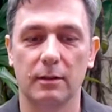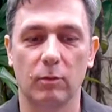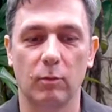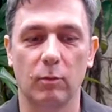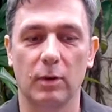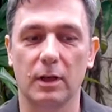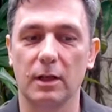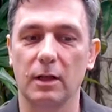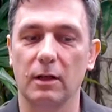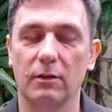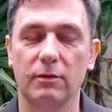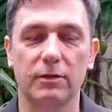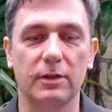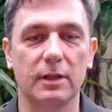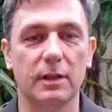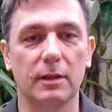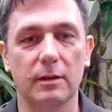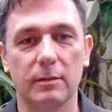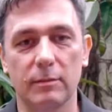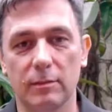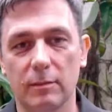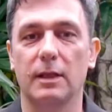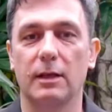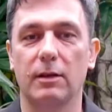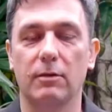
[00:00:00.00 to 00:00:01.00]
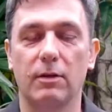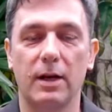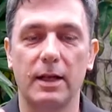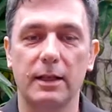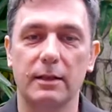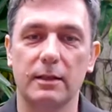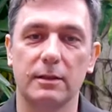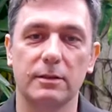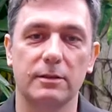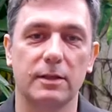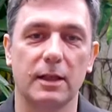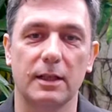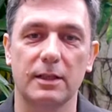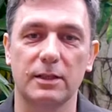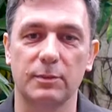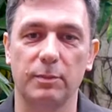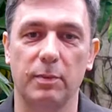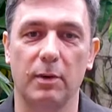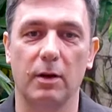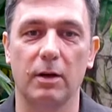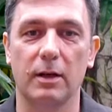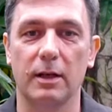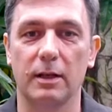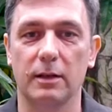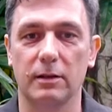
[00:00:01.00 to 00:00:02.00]
one of the, the greatest
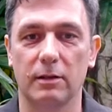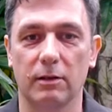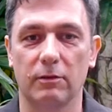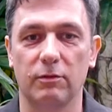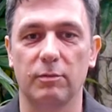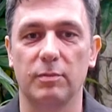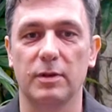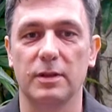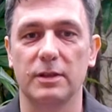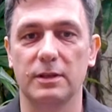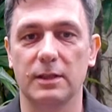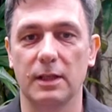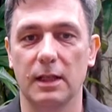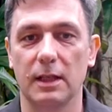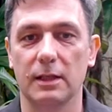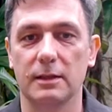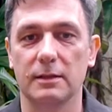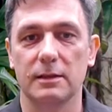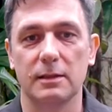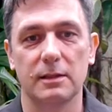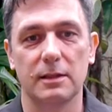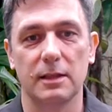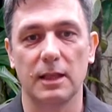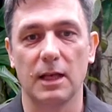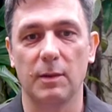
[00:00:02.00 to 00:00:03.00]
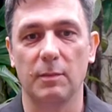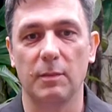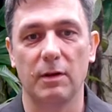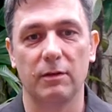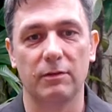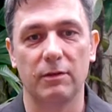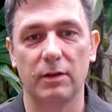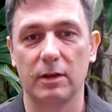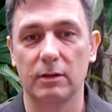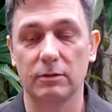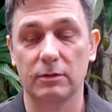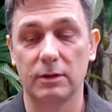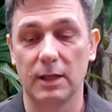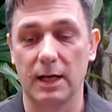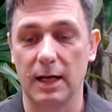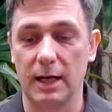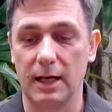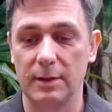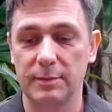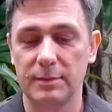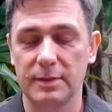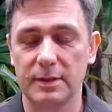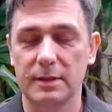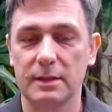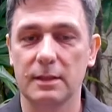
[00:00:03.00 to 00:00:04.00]
exponent of Brazilian cinema of all
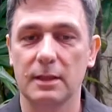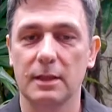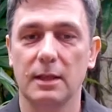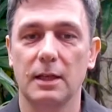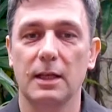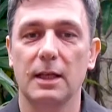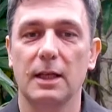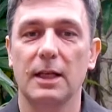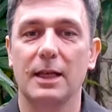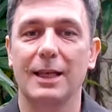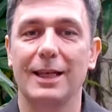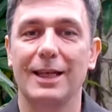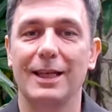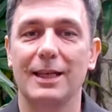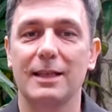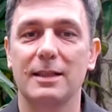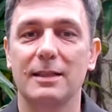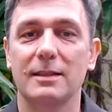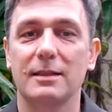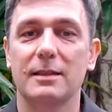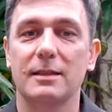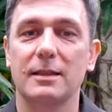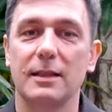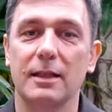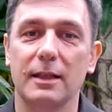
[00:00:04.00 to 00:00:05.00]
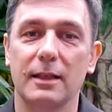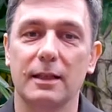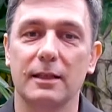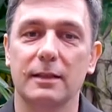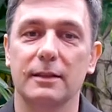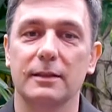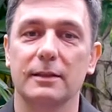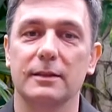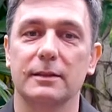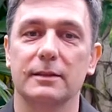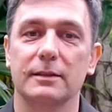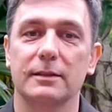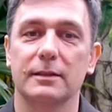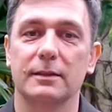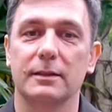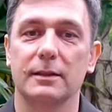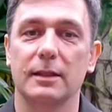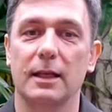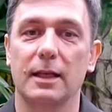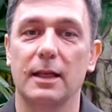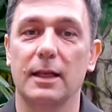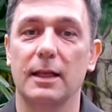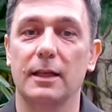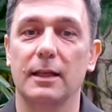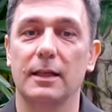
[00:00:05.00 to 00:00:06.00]
times. In his years,
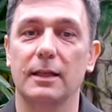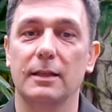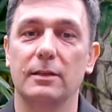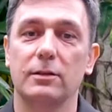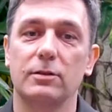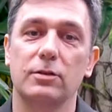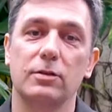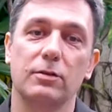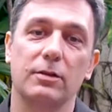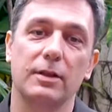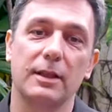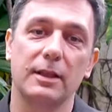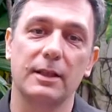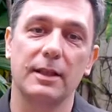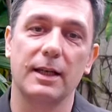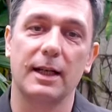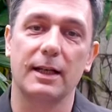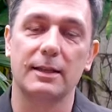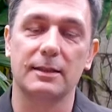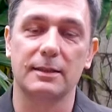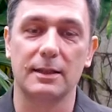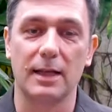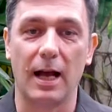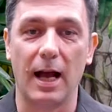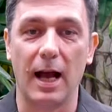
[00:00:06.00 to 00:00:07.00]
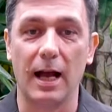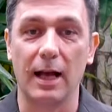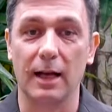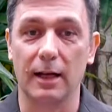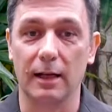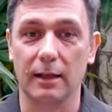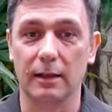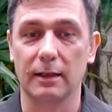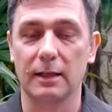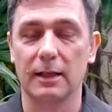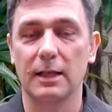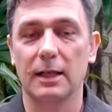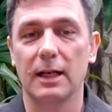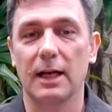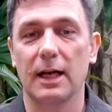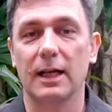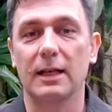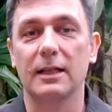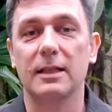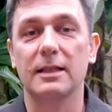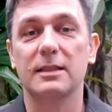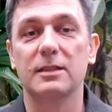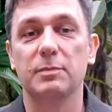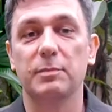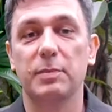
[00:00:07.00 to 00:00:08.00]
he, during the exile,
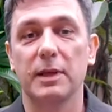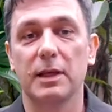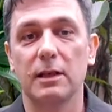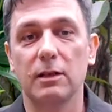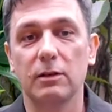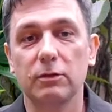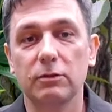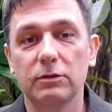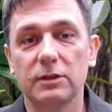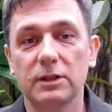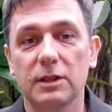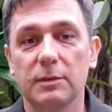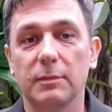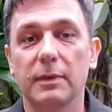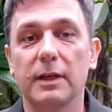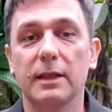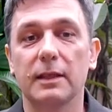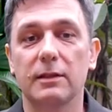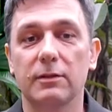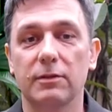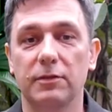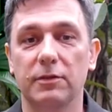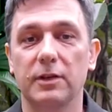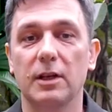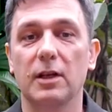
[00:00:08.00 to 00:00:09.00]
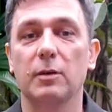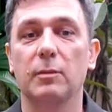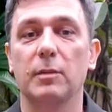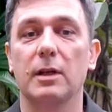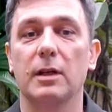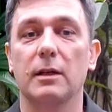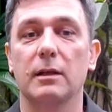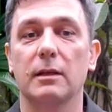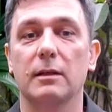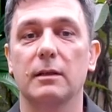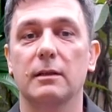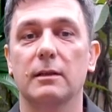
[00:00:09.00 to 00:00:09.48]
and his penultimate film